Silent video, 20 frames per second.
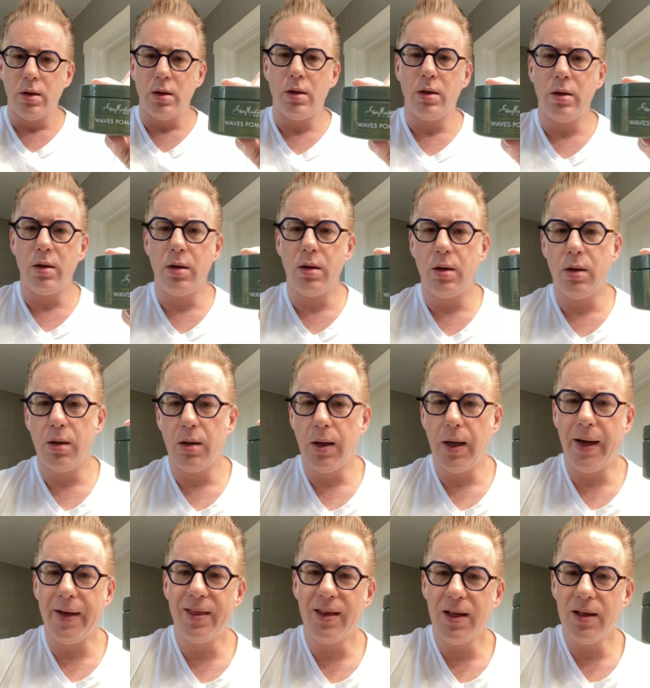
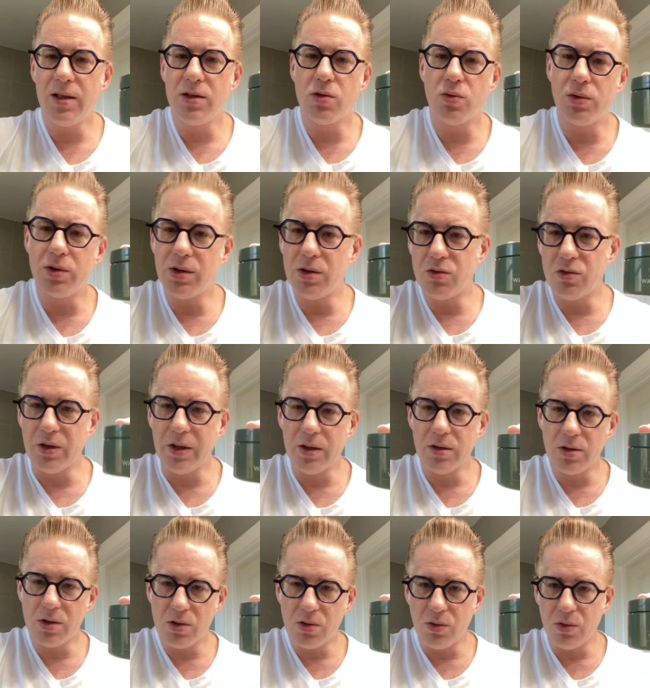I think this was a
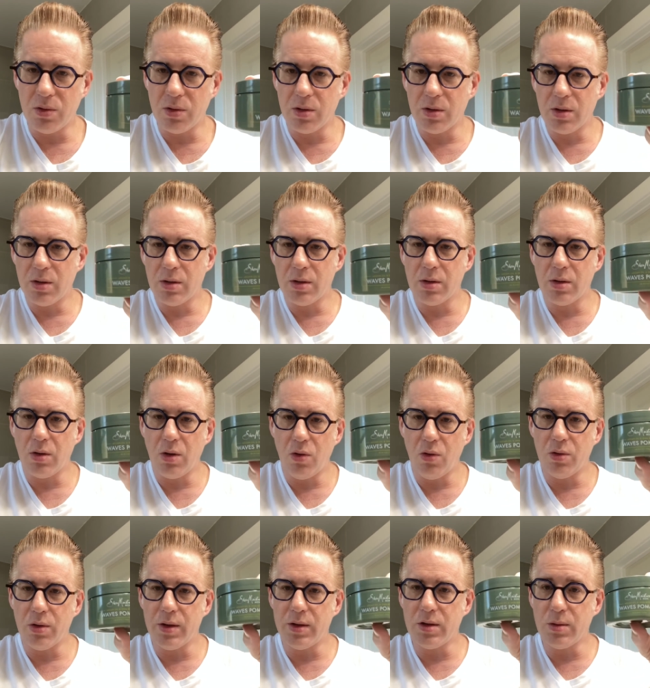drugstore
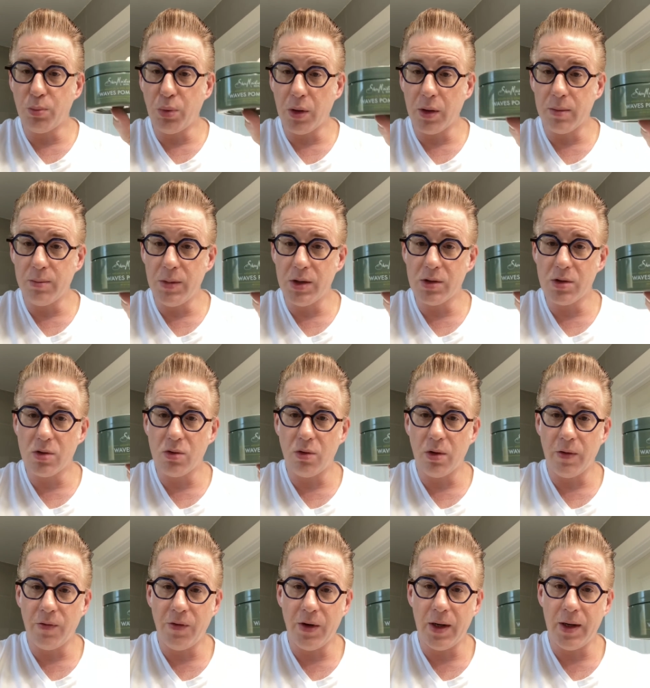or a department store
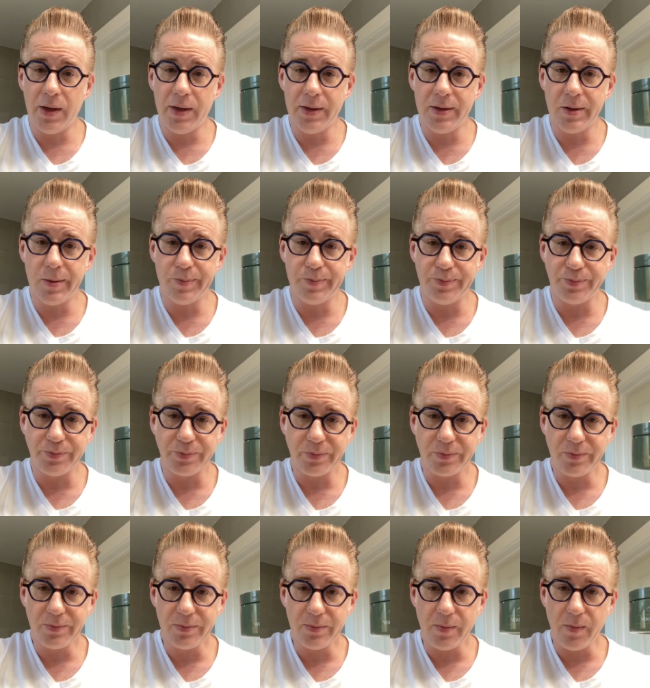find.
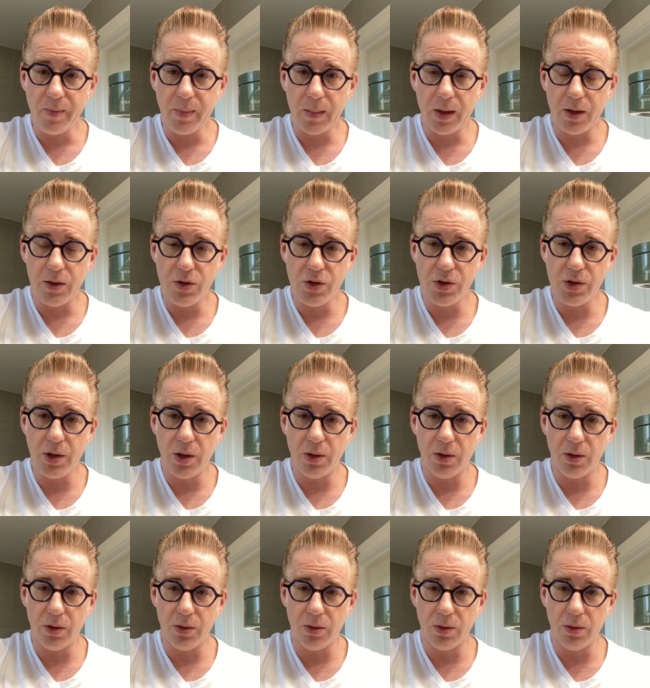
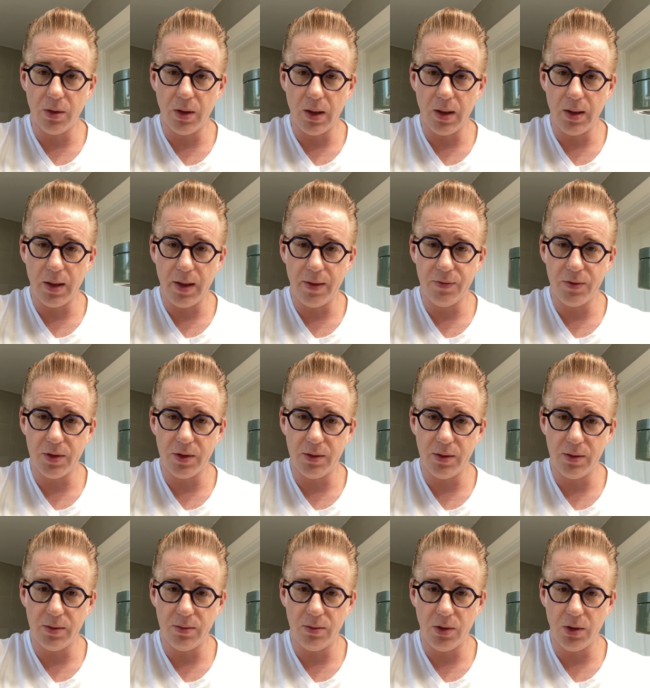So I'll have to
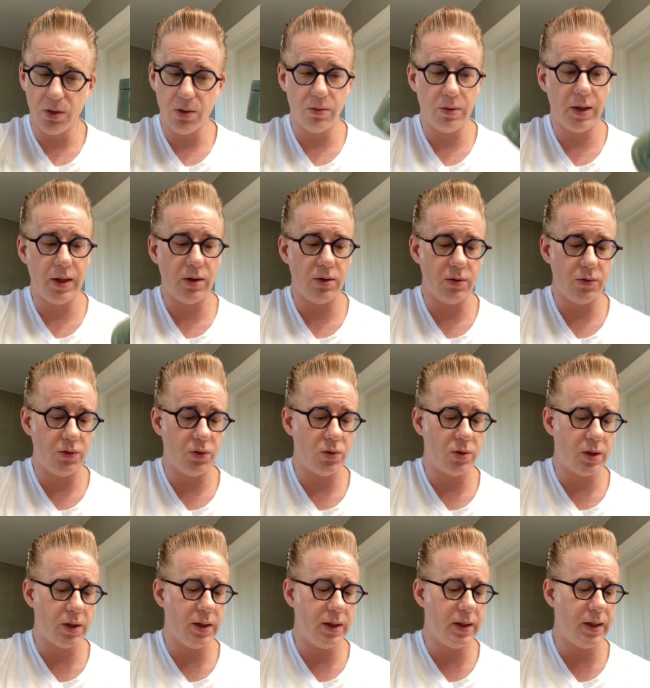look around
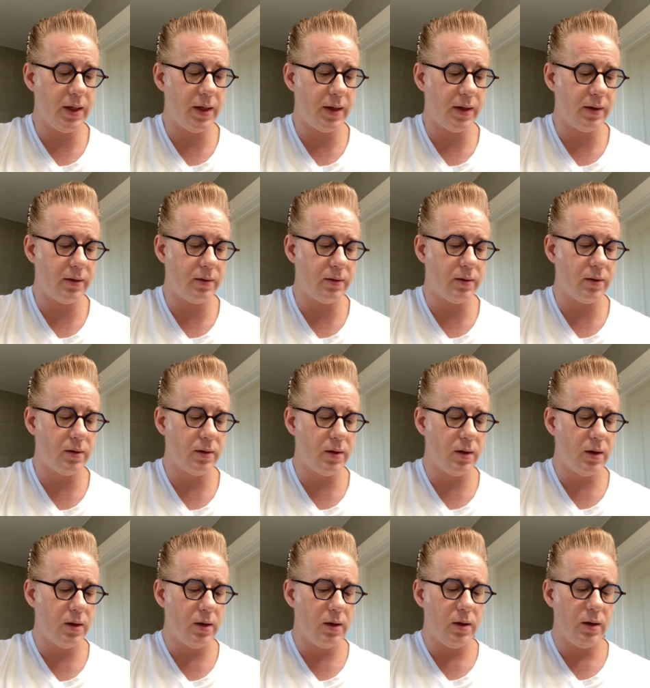for it again.
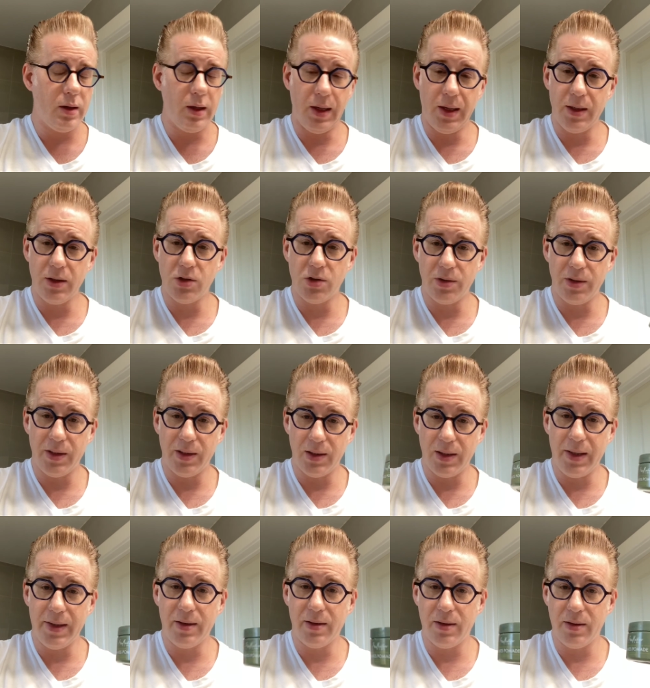I actually
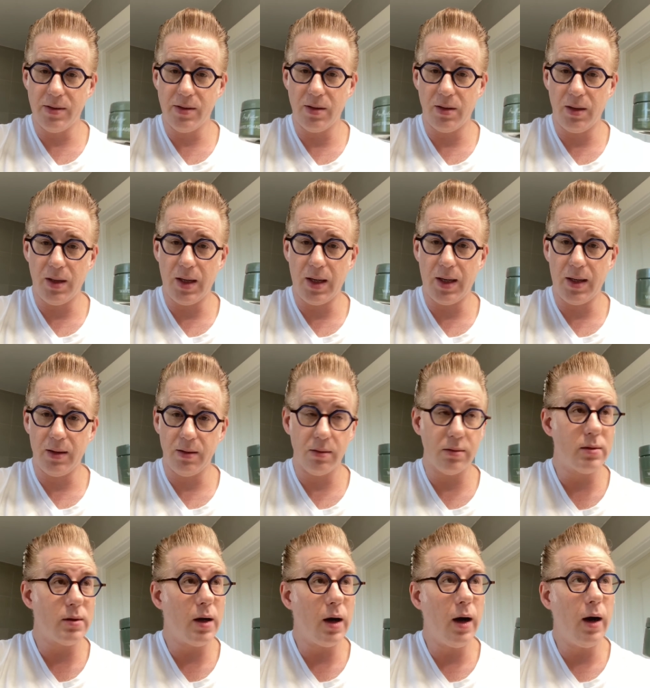like this a lot.
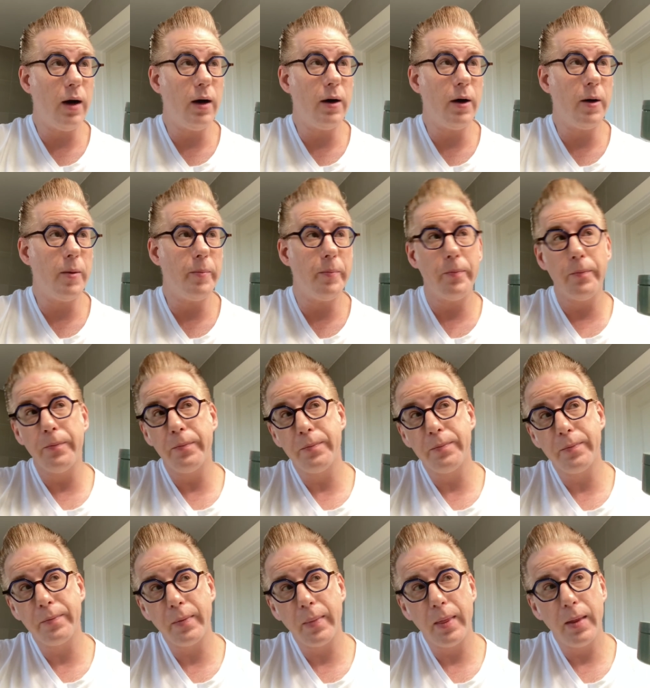Um,
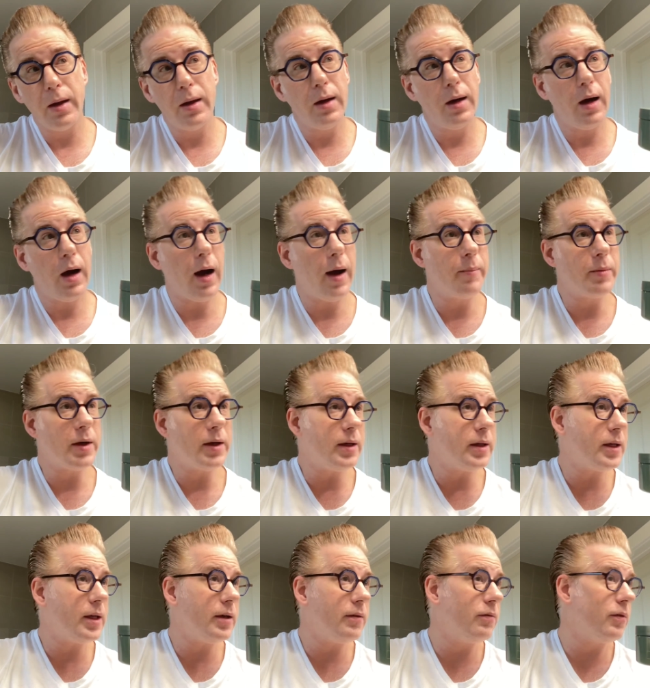I'm gonna
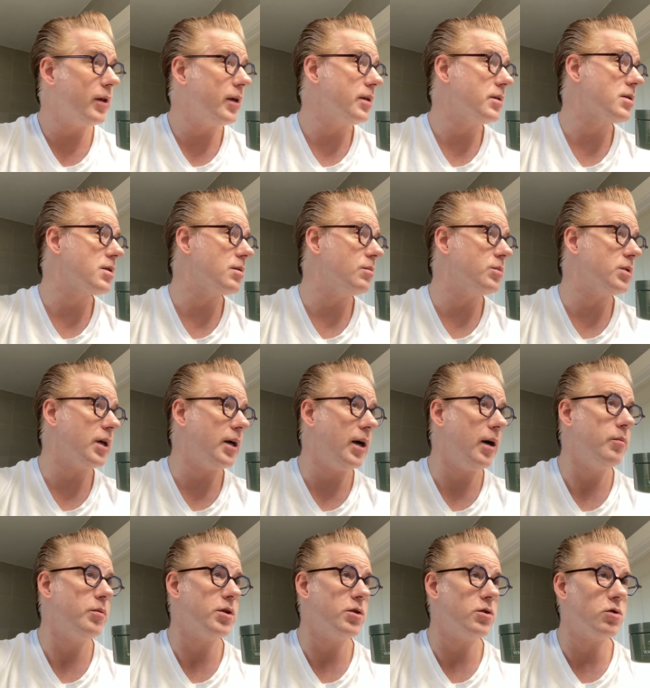give this some
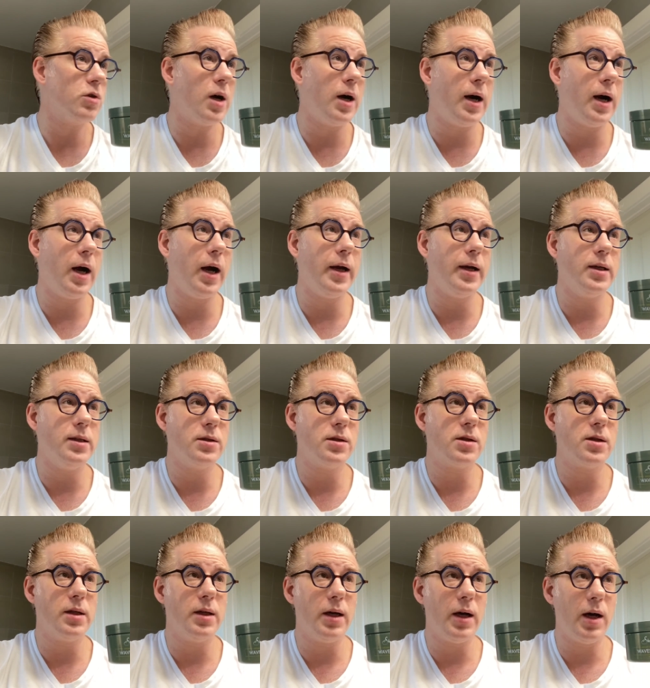time to dry and
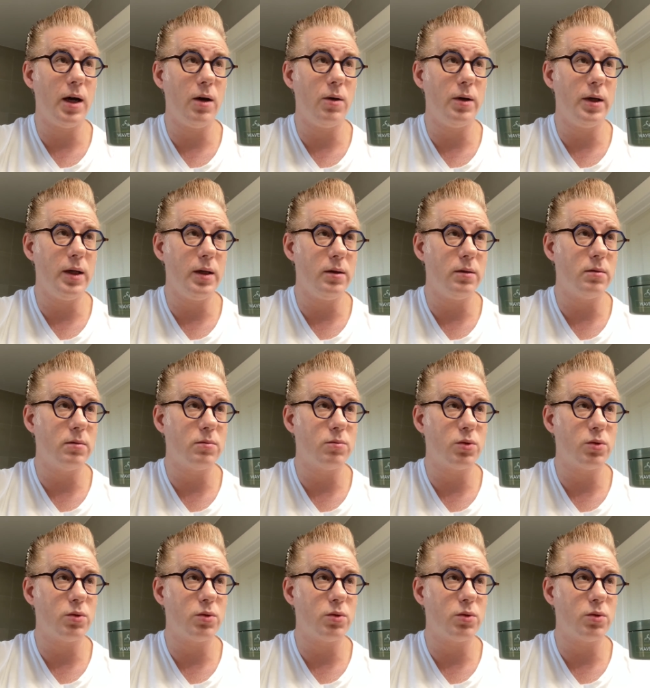see how it